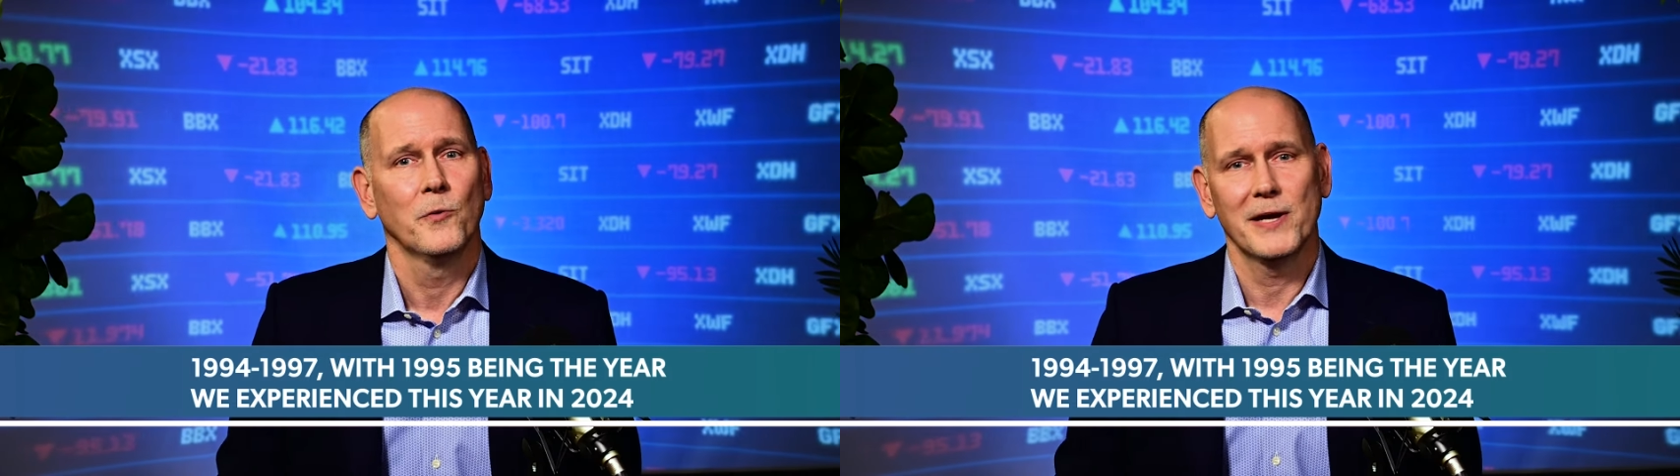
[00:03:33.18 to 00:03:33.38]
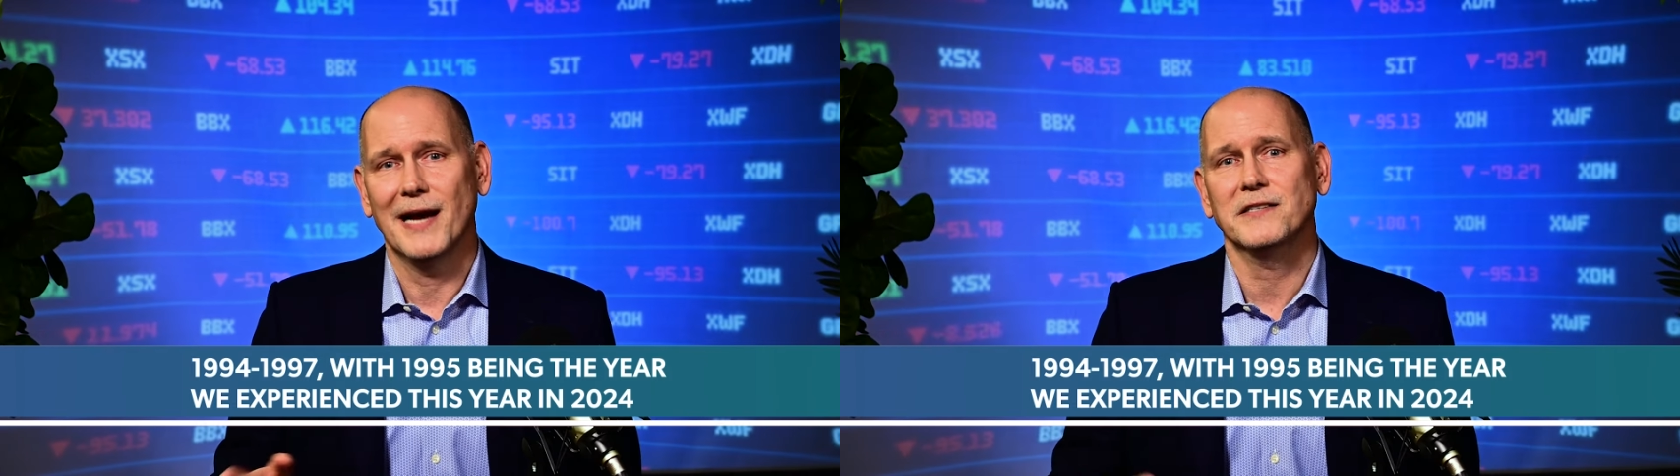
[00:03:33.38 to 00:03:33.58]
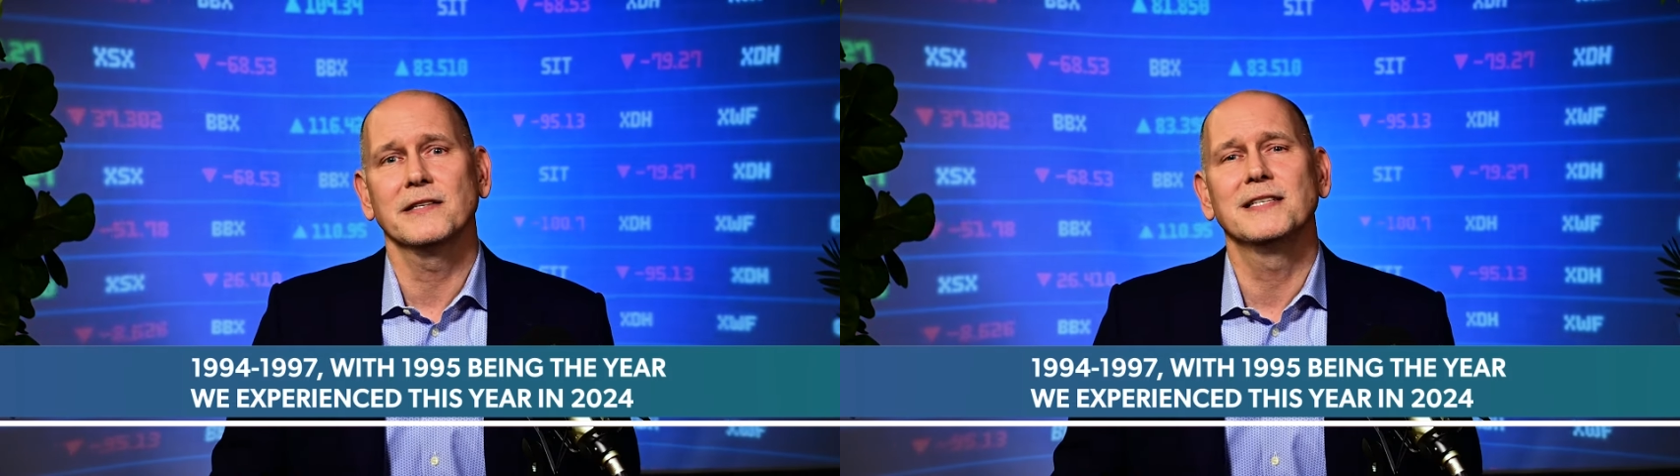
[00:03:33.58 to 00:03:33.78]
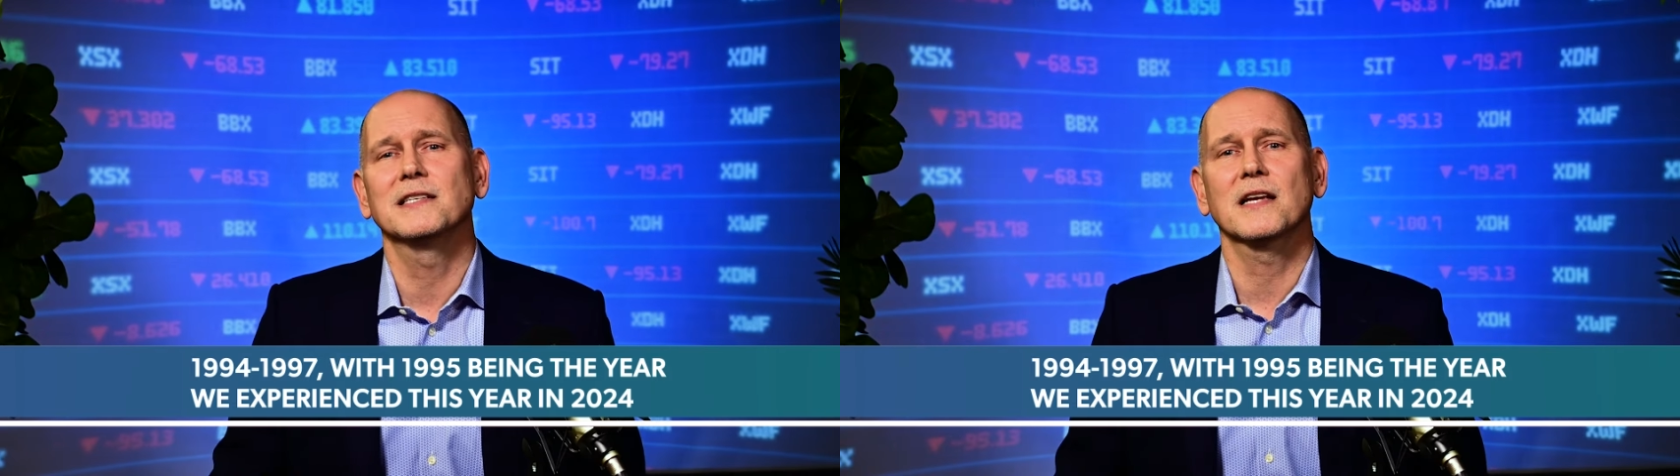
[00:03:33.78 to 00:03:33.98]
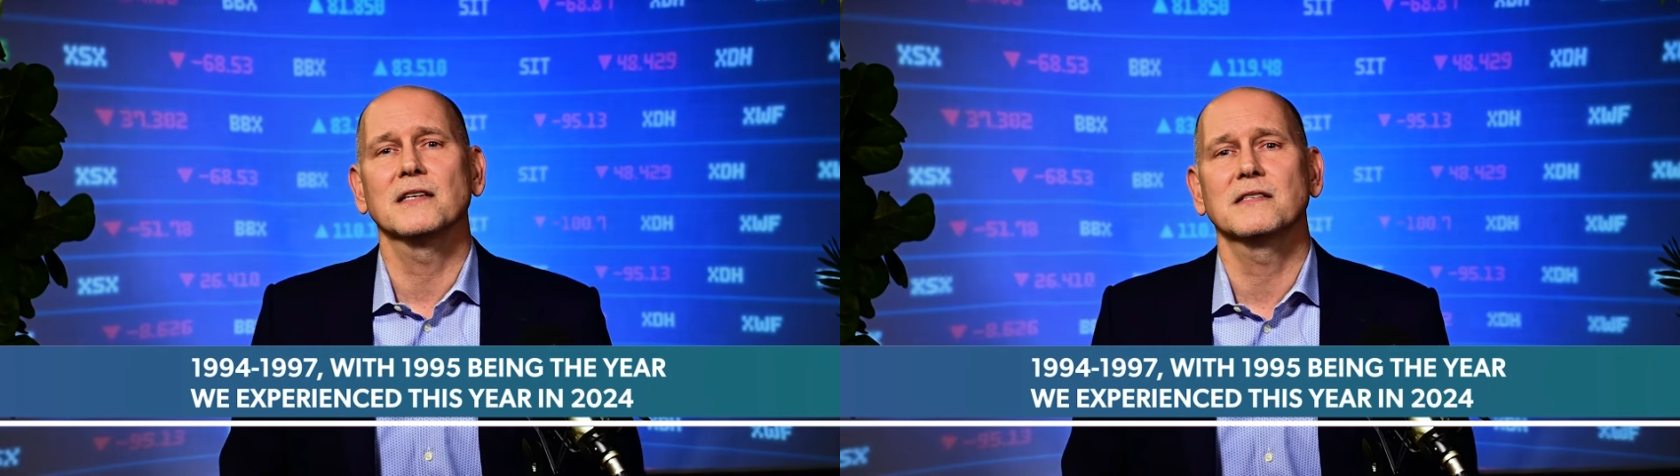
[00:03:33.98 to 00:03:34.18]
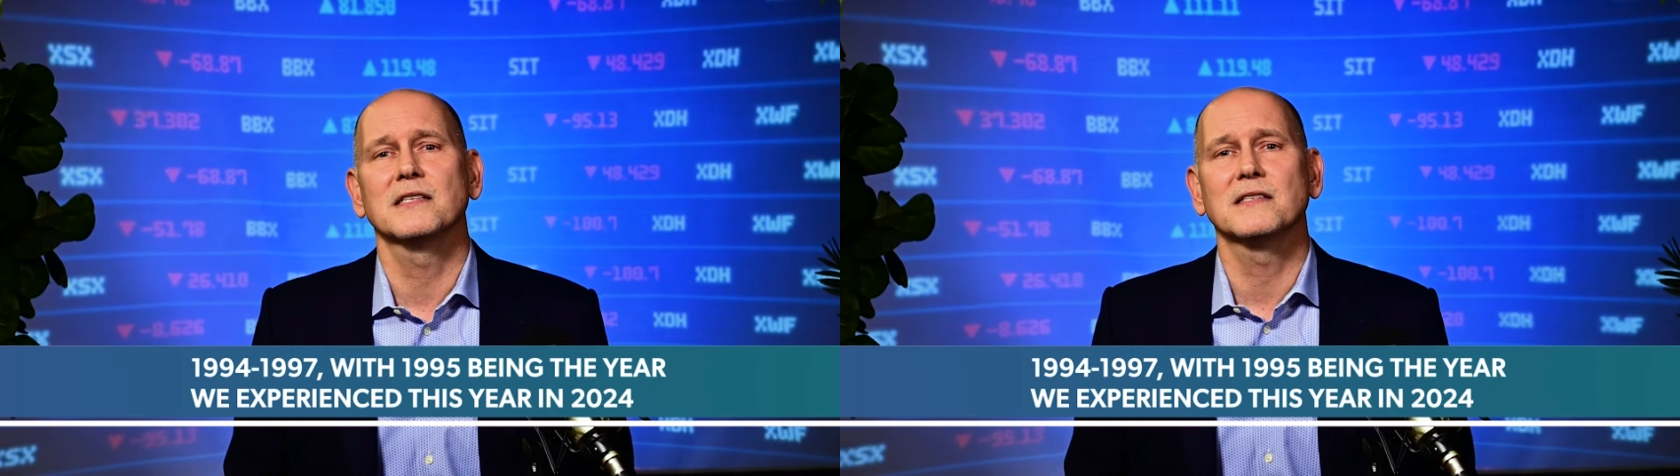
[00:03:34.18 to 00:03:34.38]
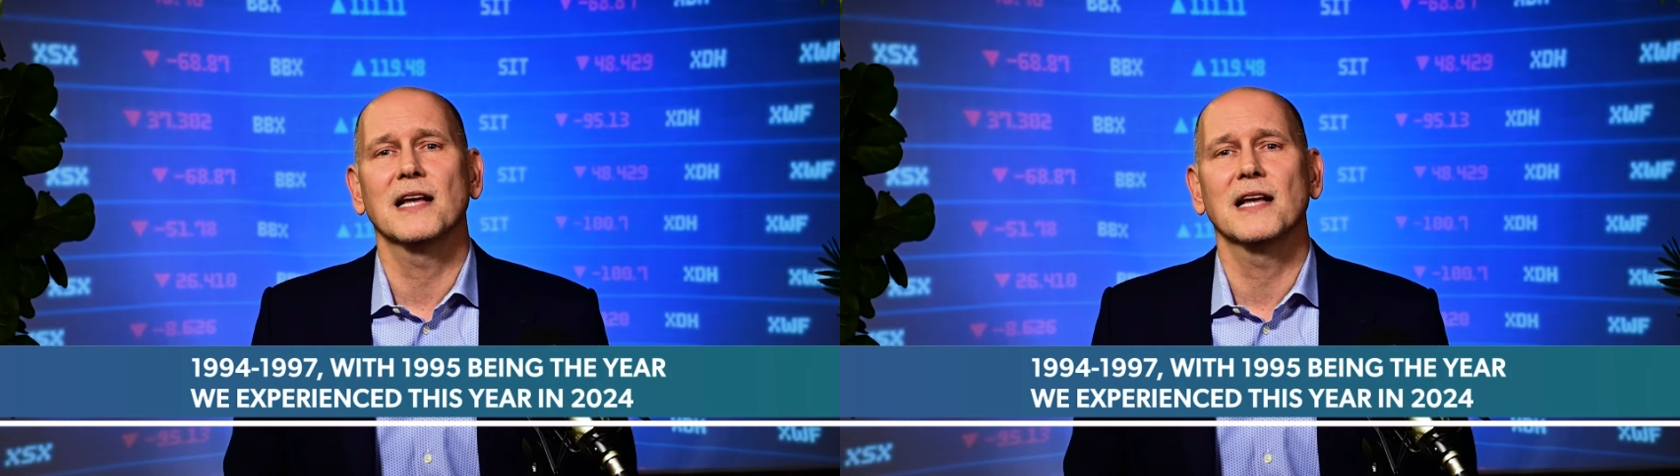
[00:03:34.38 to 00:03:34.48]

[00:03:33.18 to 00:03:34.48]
We actually discussed this